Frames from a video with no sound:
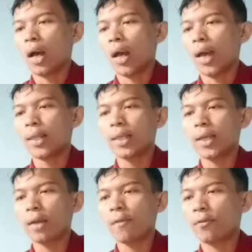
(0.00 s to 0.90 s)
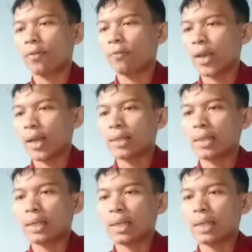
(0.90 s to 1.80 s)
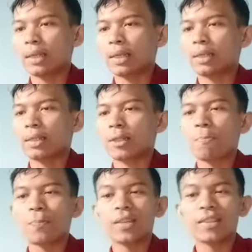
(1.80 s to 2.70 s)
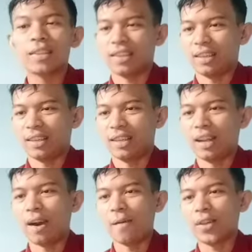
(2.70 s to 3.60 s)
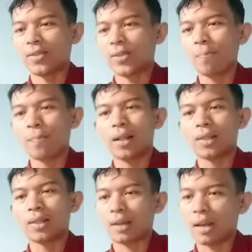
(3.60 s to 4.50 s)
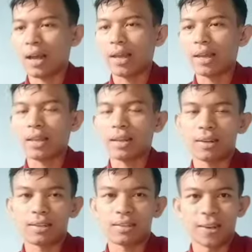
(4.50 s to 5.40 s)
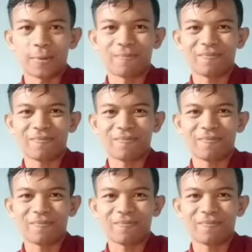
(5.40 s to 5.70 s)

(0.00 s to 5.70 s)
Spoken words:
Another advantage is its simplicity. They are very simple to write and understand.